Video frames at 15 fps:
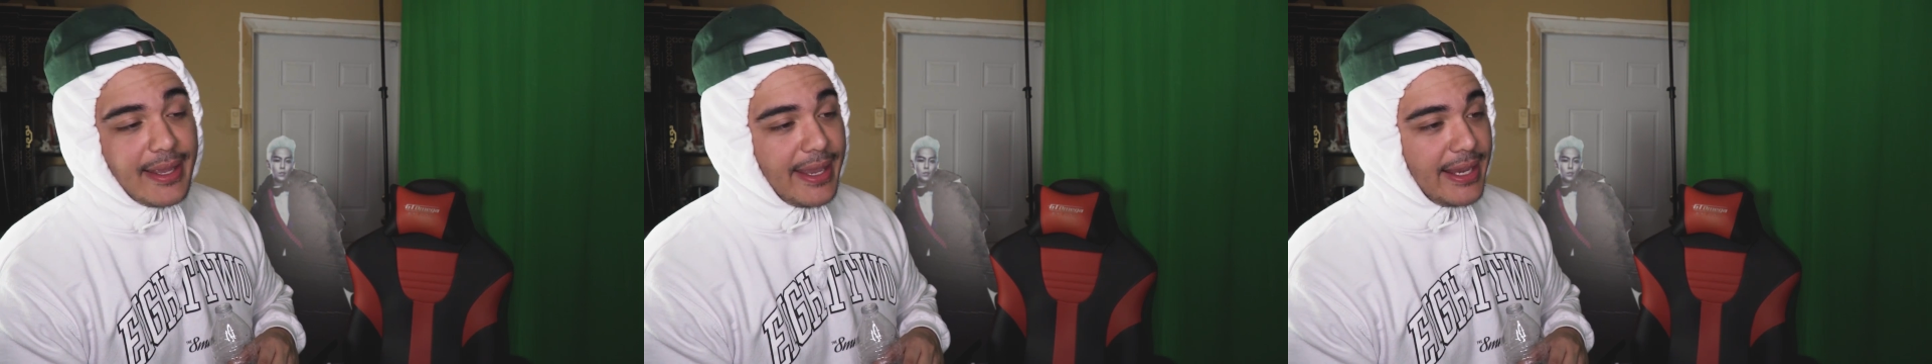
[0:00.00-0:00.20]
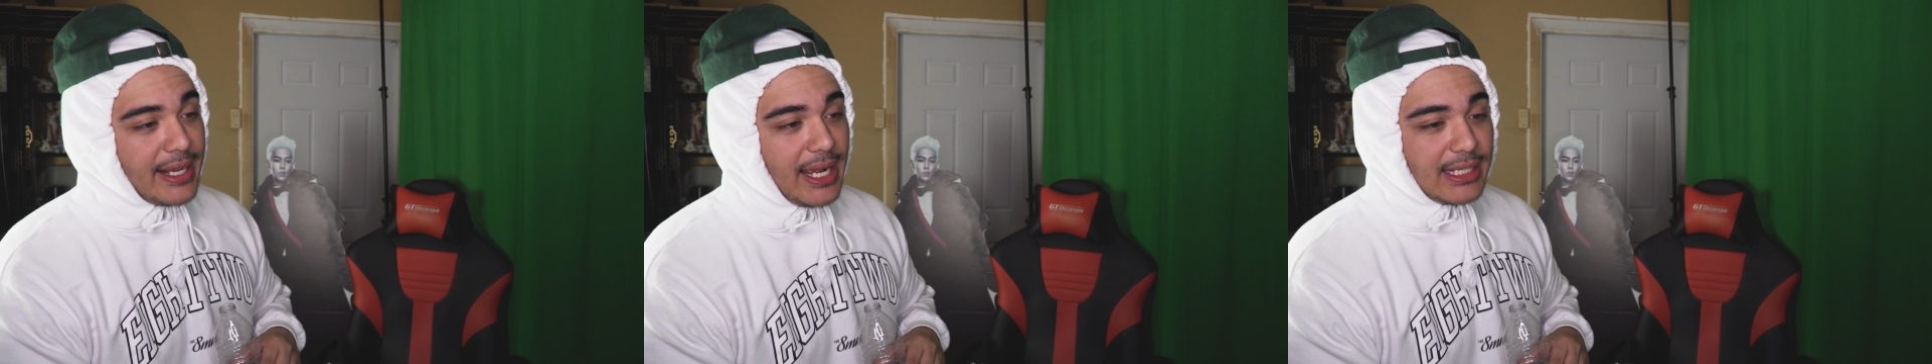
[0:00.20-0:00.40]

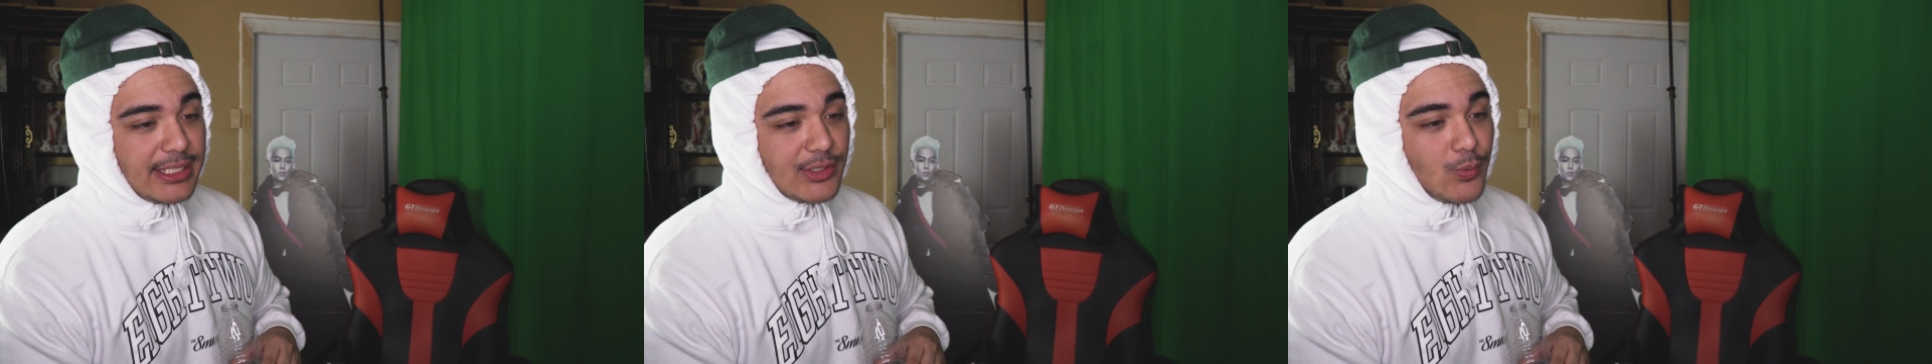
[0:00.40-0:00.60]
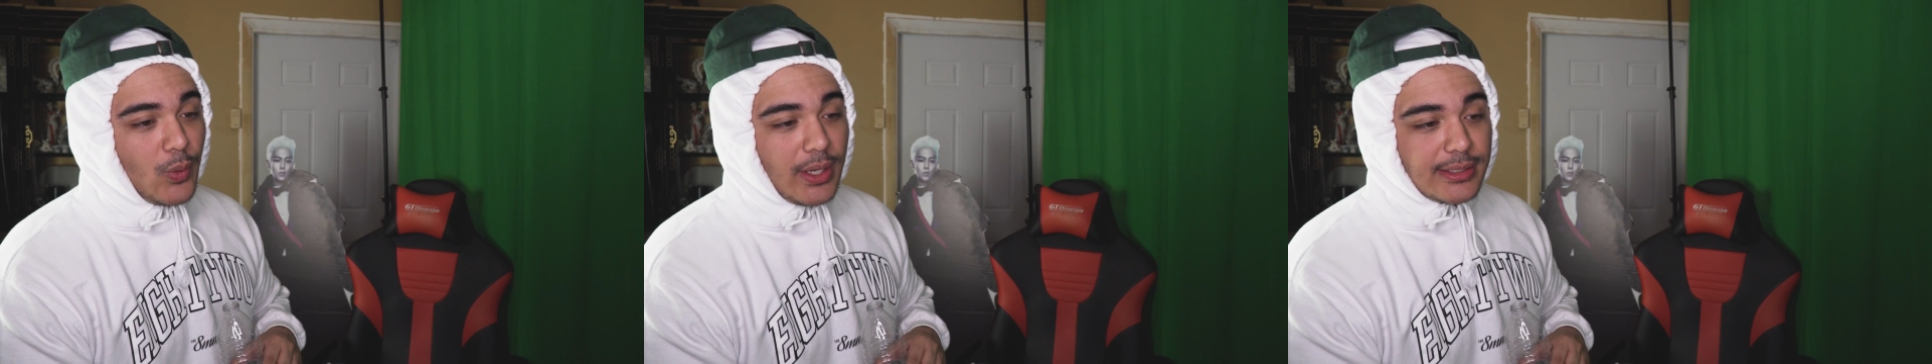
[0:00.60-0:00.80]
and I
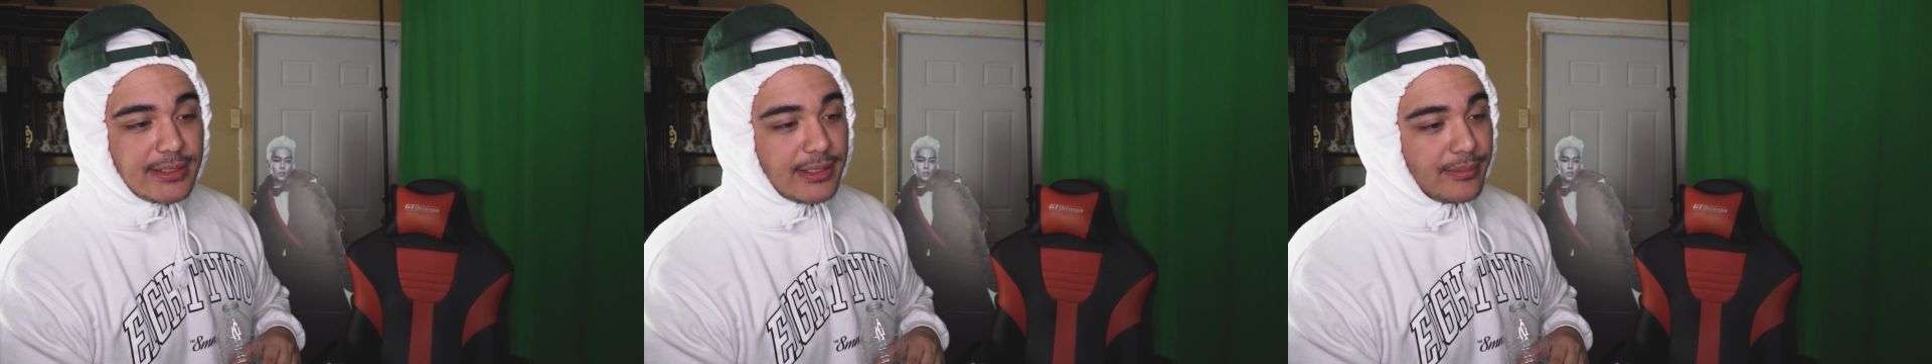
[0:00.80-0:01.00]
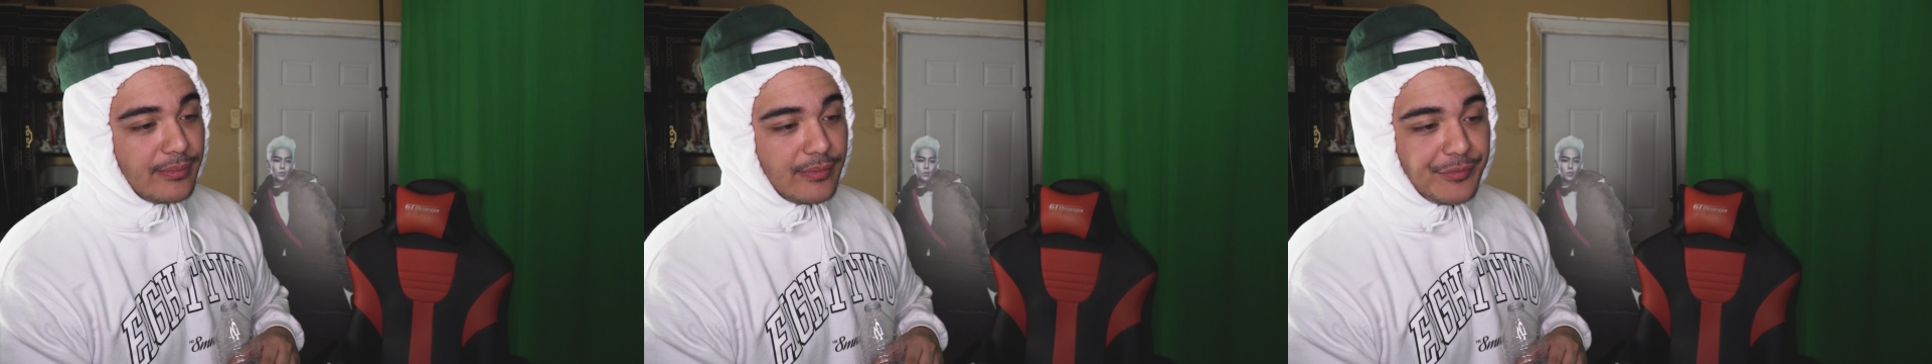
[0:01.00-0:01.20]
just want
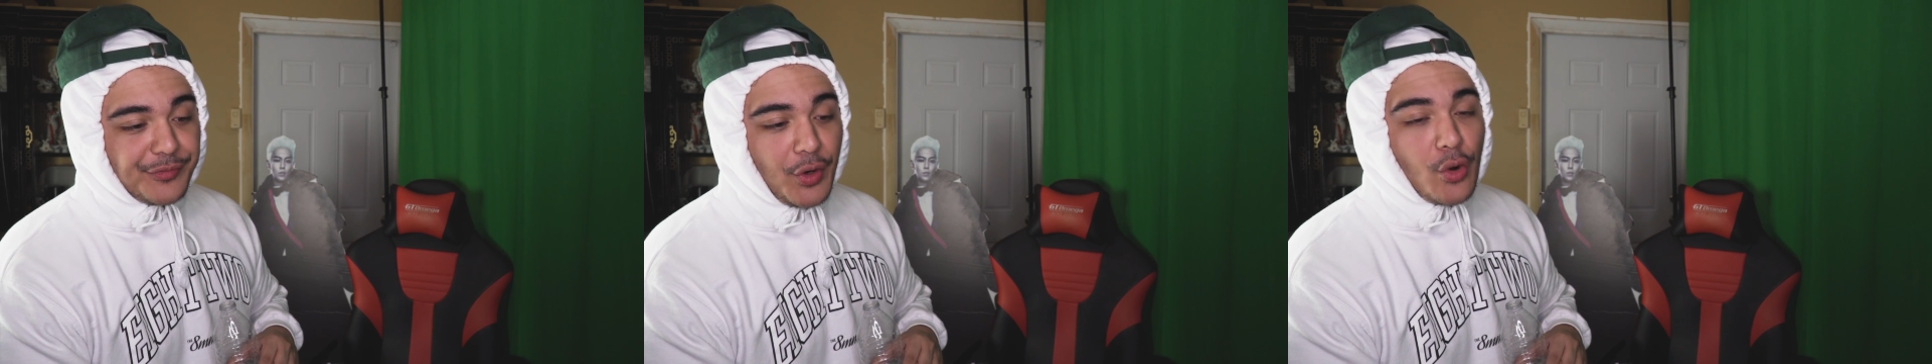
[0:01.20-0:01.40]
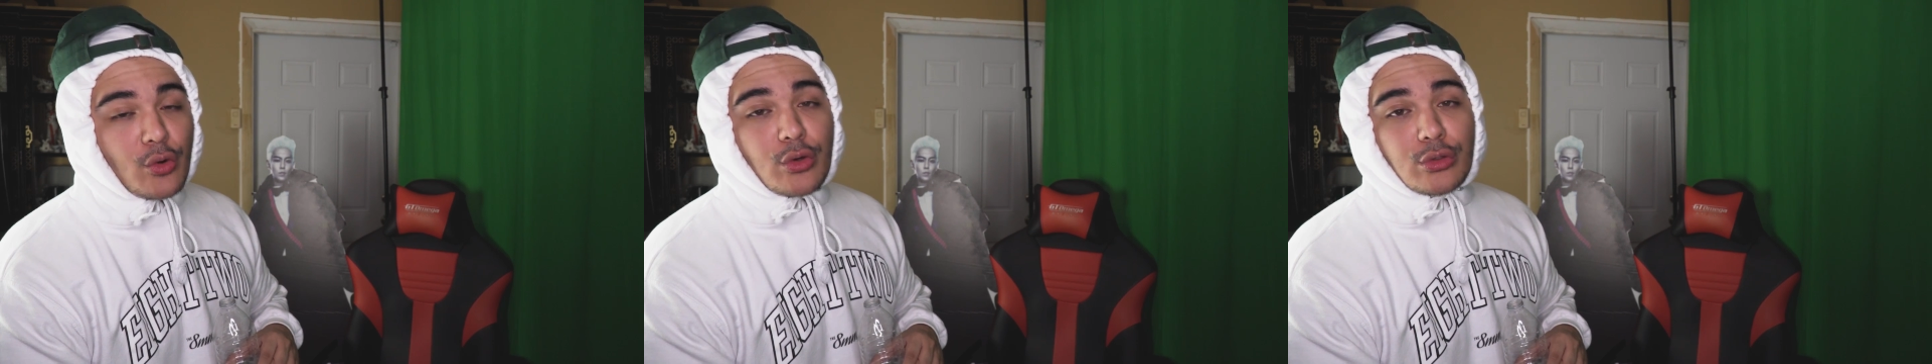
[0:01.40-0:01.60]
some
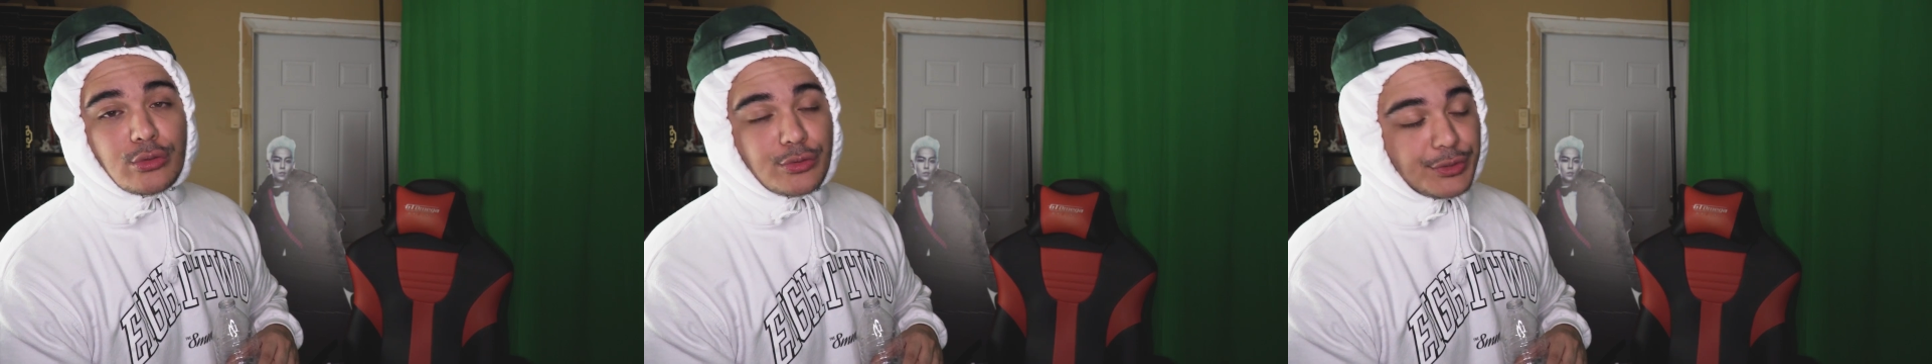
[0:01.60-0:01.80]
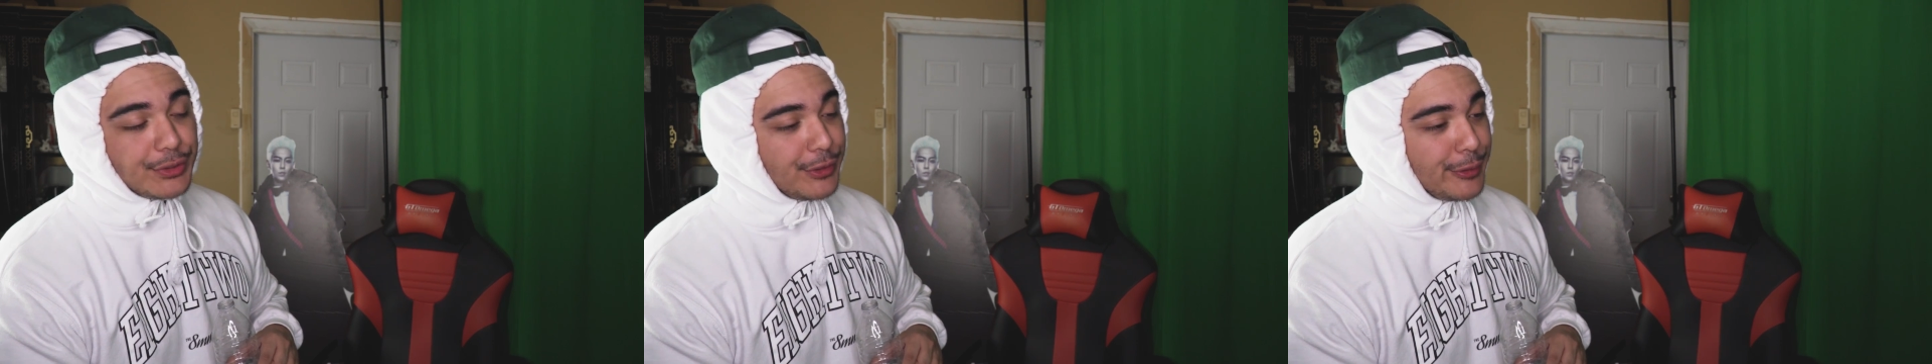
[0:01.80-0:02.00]
vocals